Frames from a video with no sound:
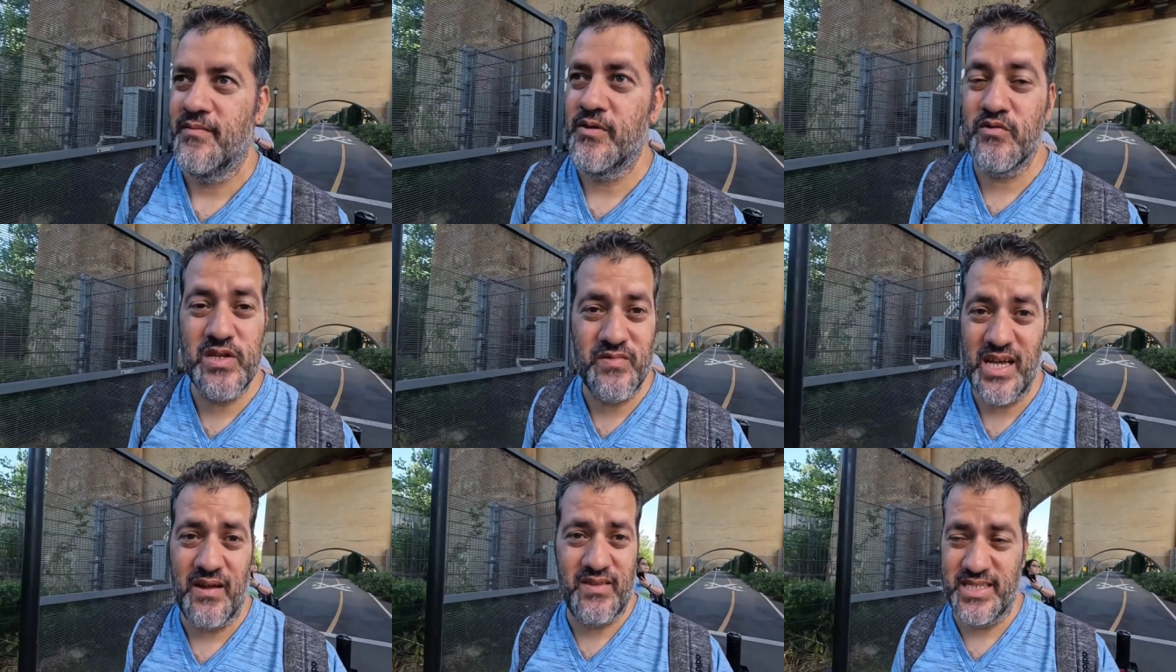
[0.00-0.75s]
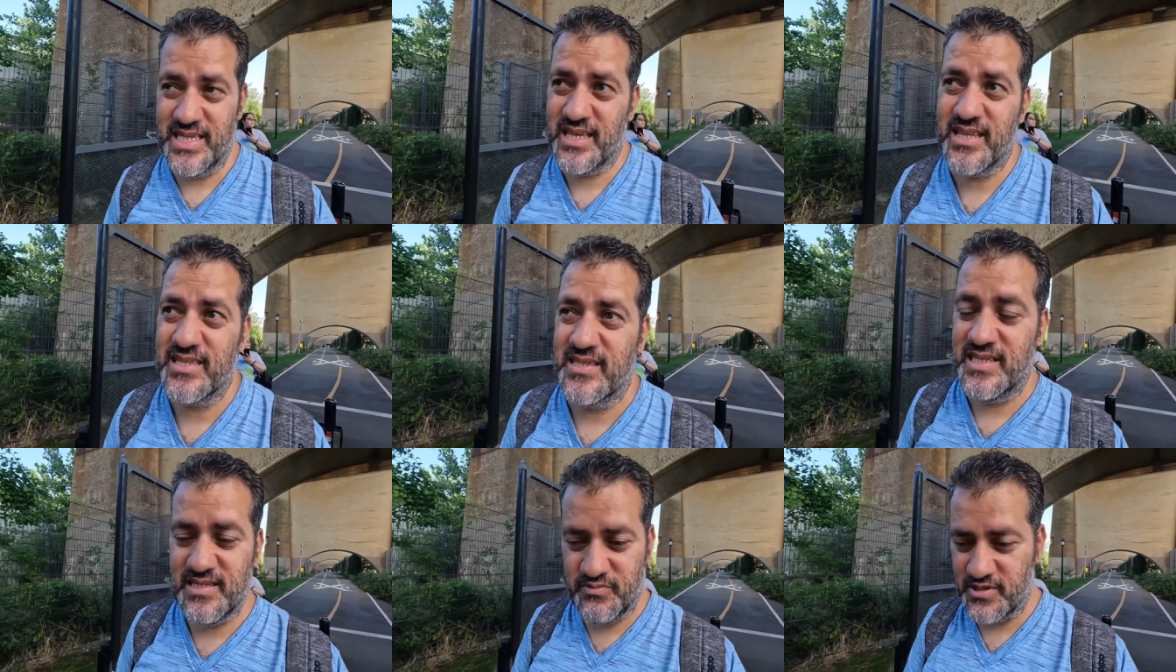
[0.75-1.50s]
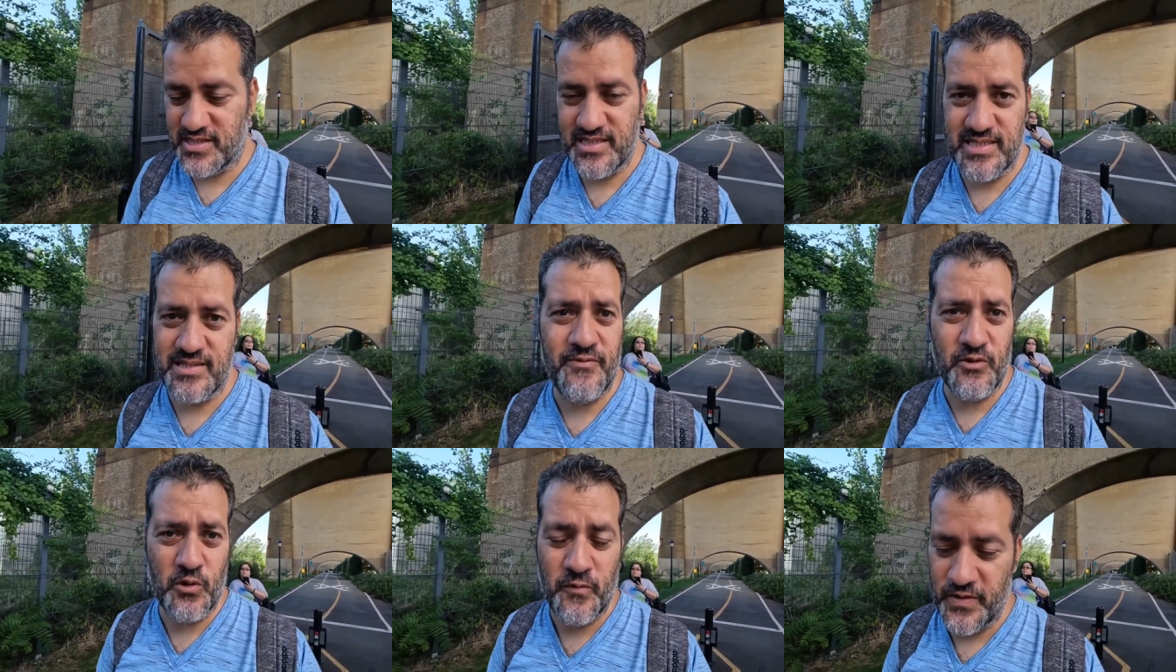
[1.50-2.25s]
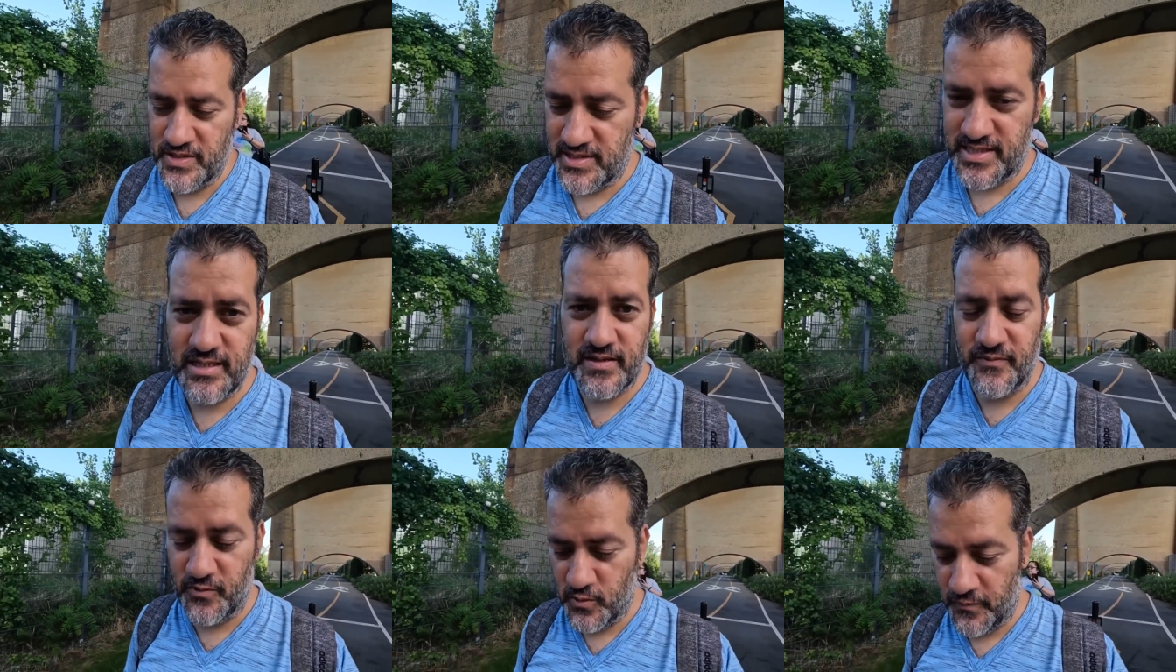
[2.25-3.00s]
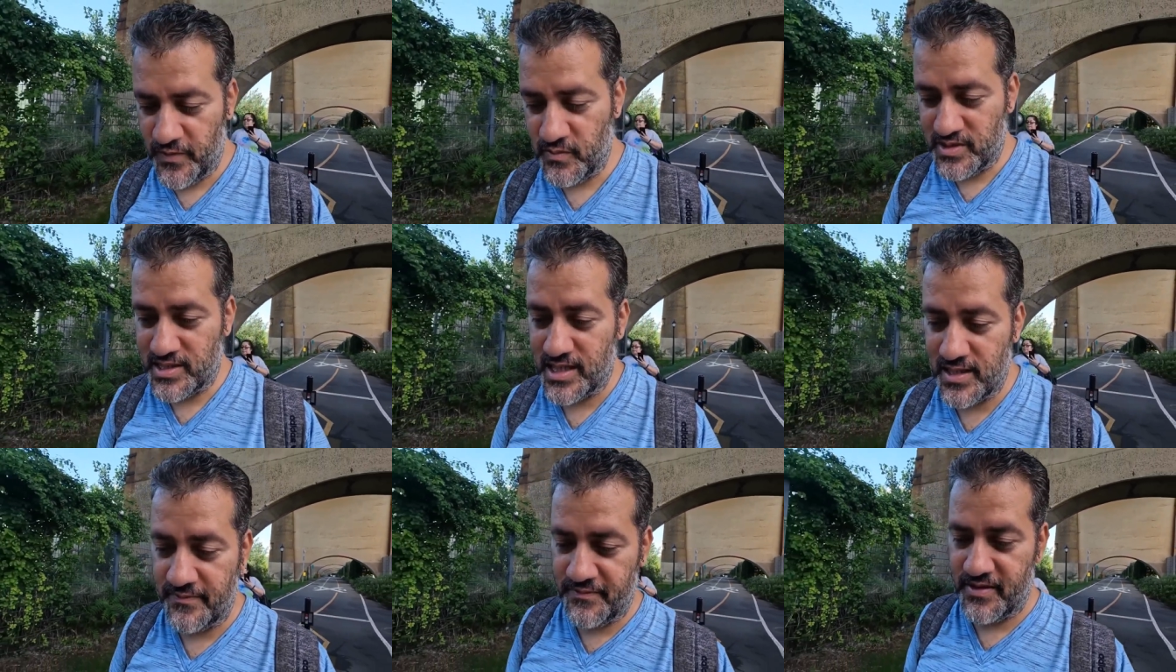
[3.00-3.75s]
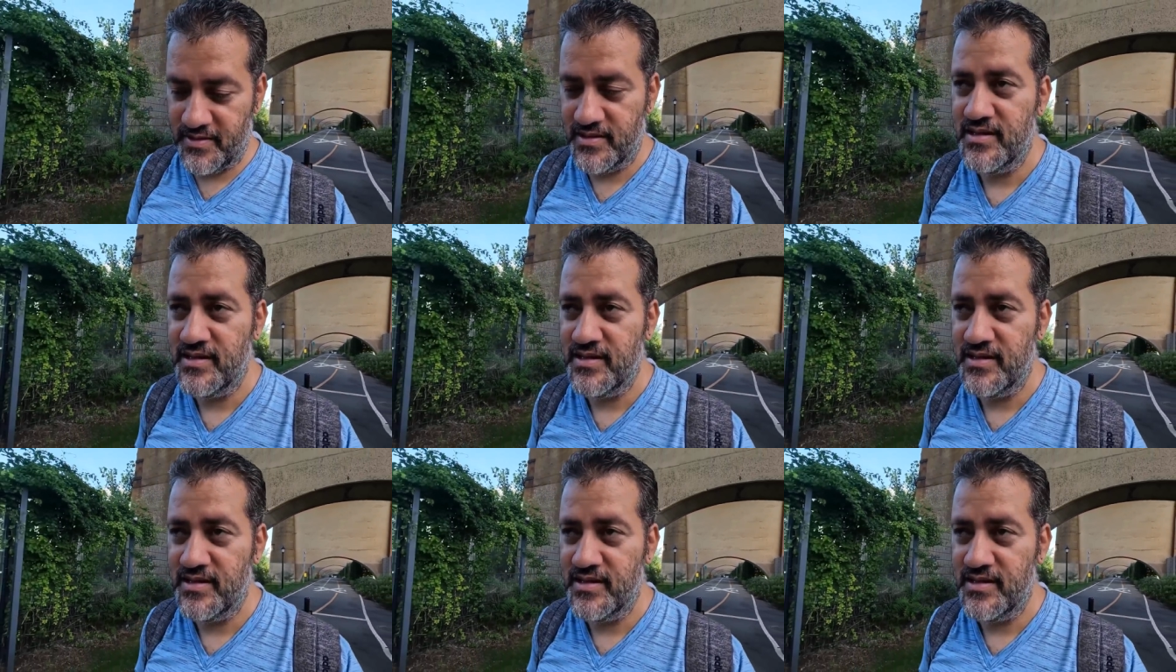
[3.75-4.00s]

we don't even have the tickets. This was for Go Fest. The tickets for Go Fest was a gift